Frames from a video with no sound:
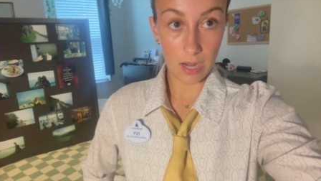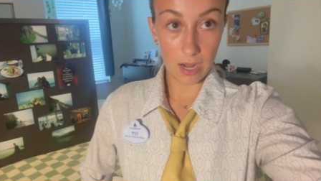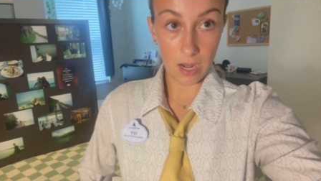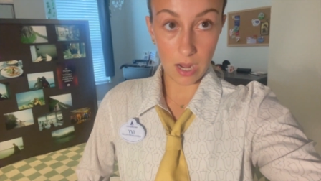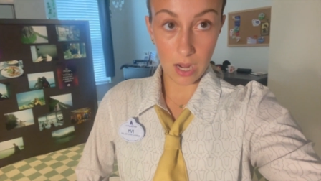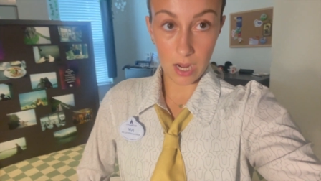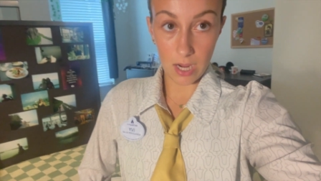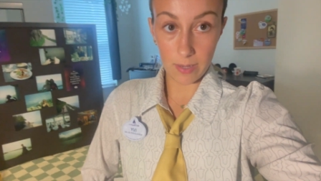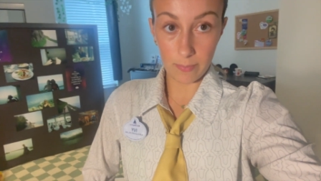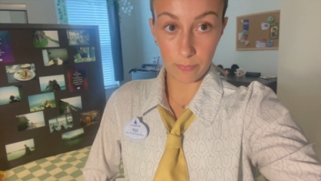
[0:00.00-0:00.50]

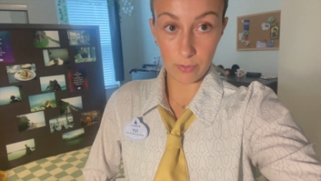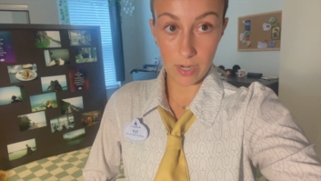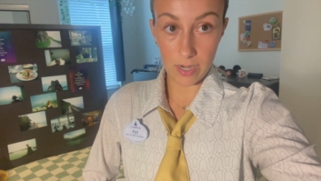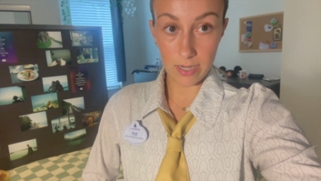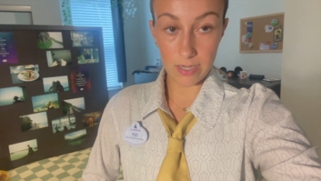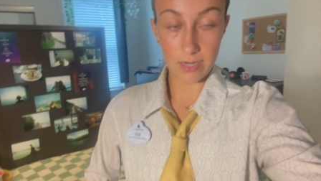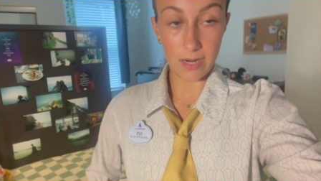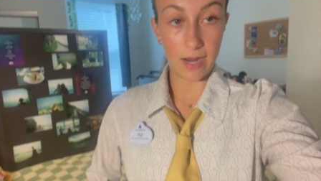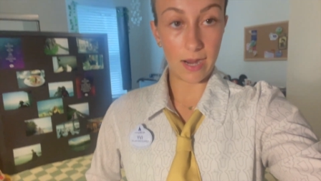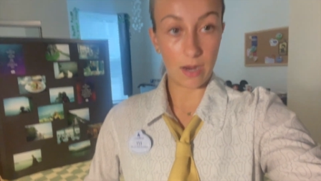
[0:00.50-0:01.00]
I'm
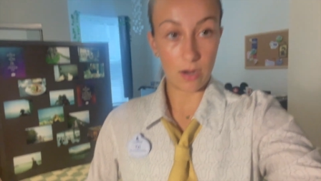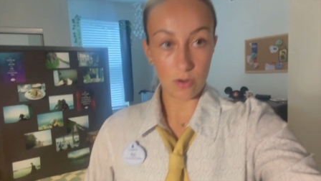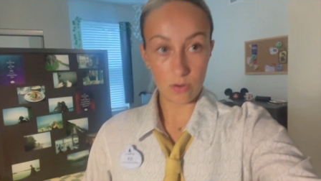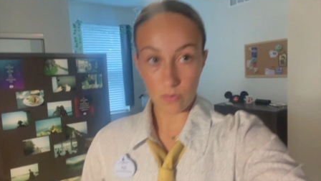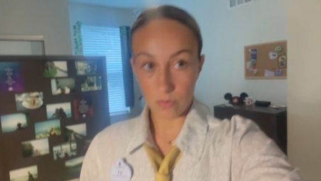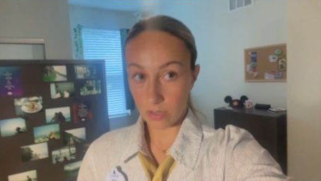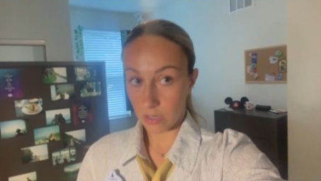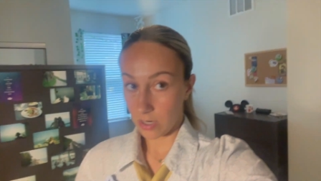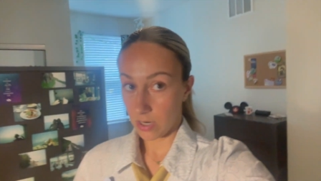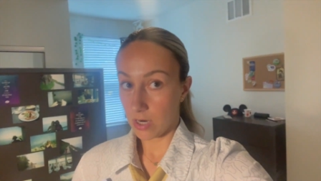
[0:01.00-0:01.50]
ready
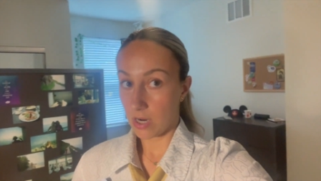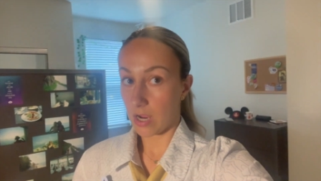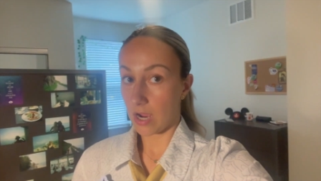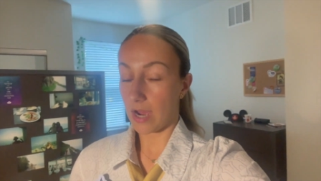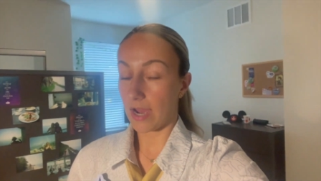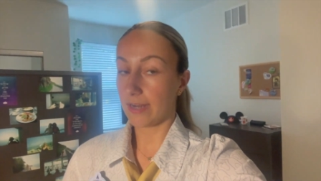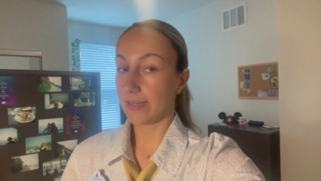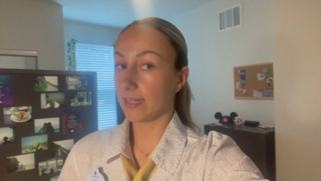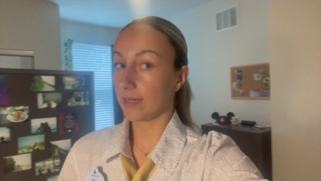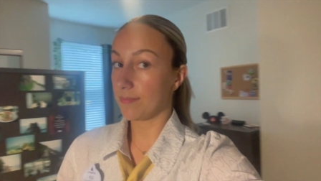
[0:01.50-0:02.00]
now.
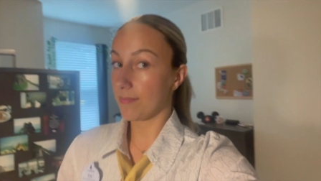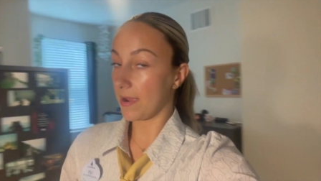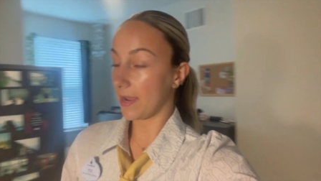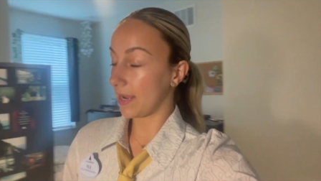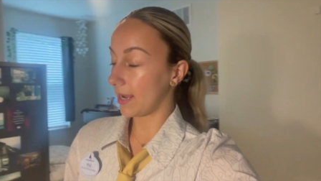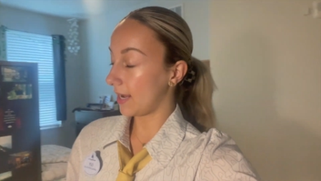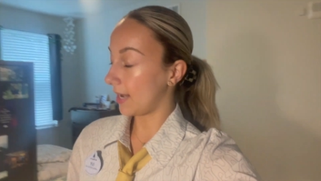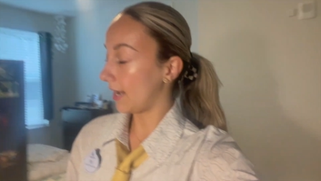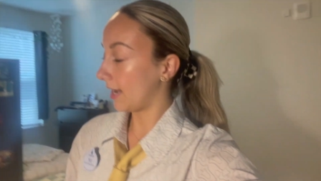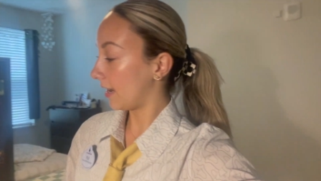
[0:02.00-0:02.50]
I did my
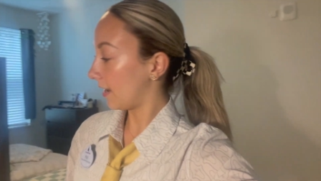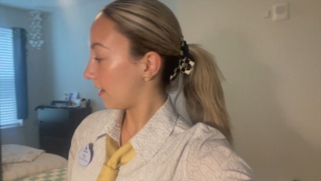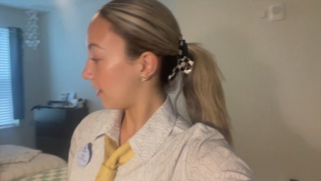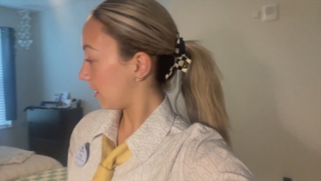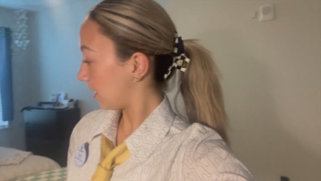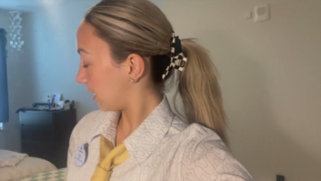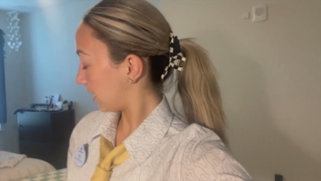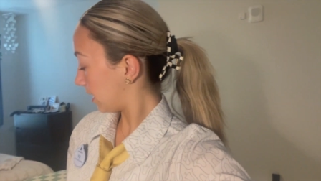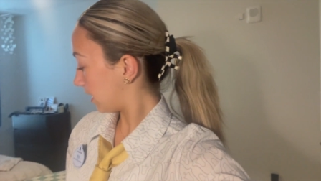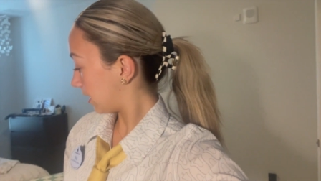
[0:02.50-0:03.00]

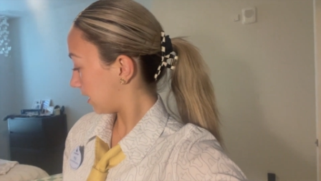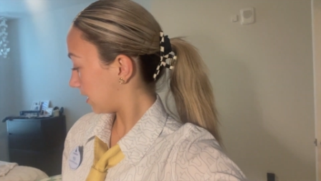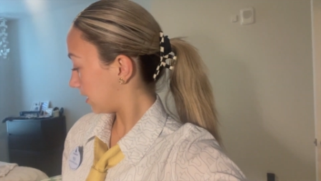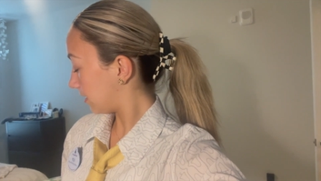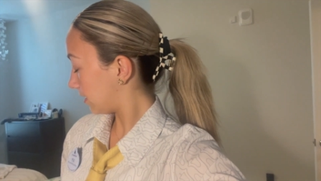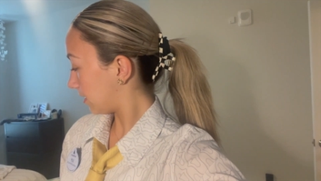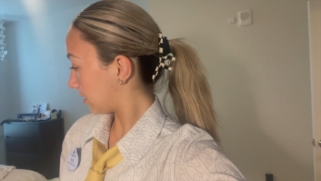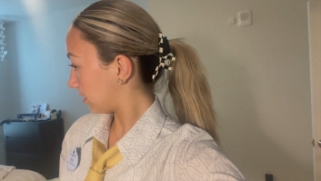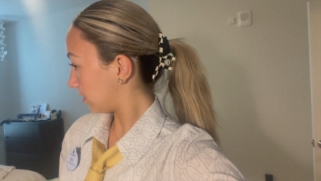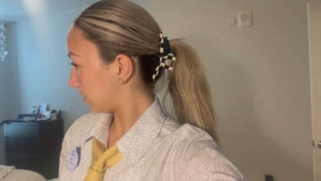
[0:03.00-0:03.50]
hair
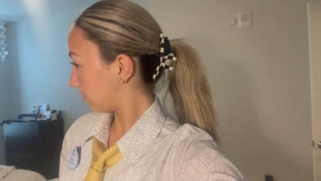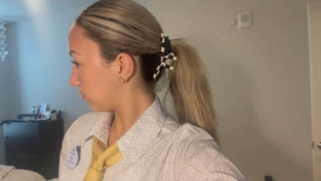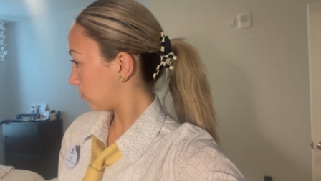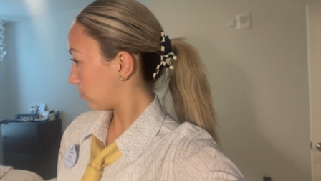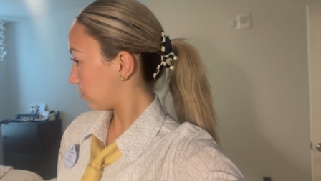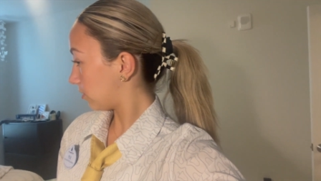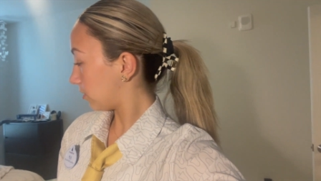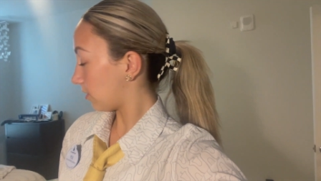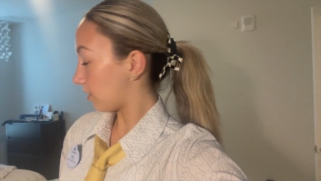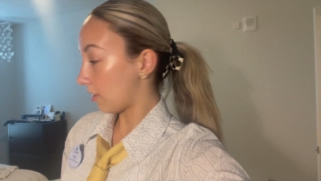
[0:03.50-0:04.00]
in a little
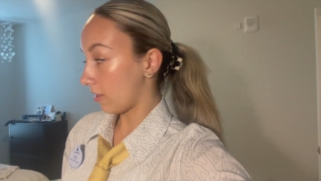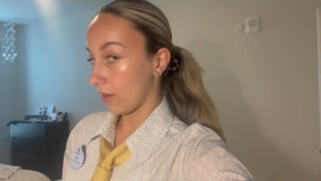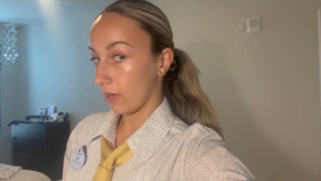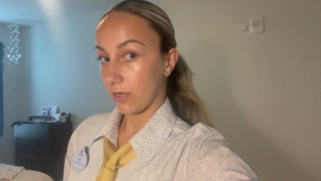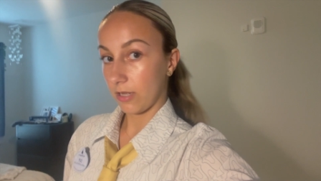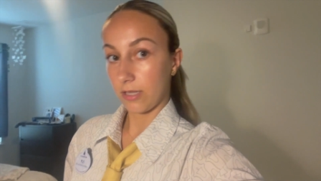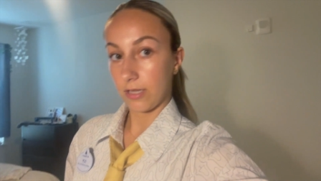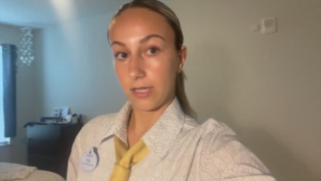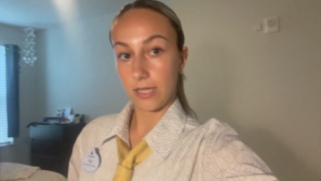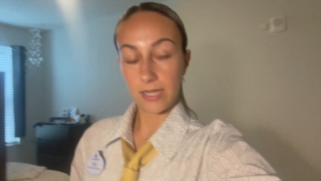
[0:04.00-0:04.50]
claw
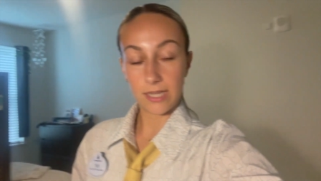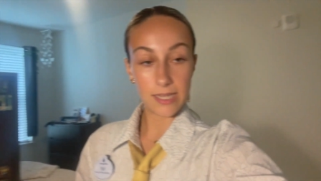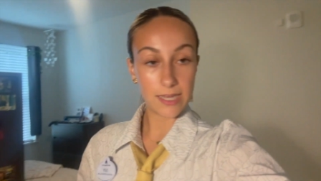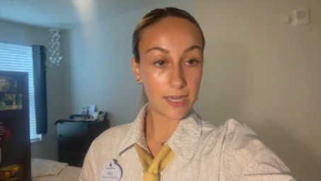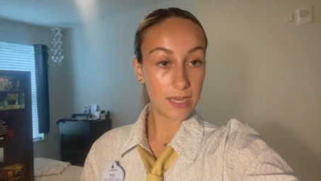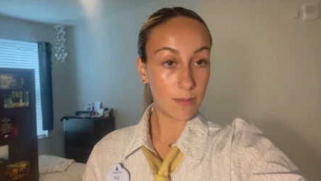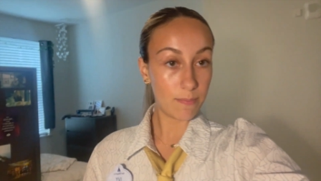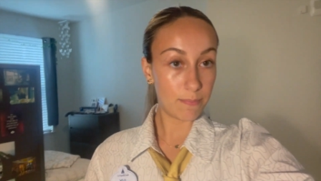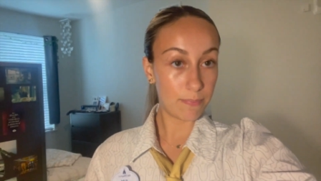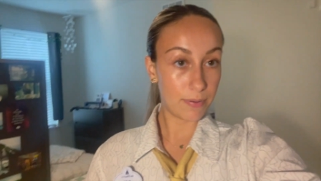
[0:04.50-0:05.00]

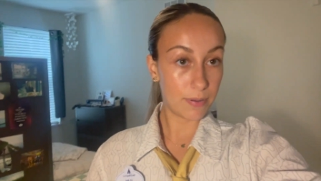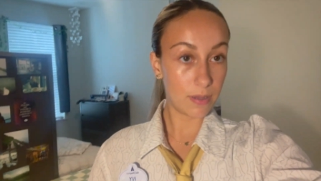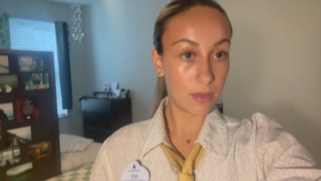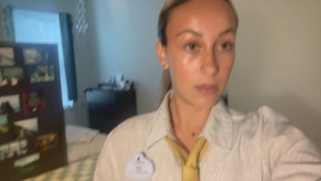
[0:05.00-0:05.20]
clip.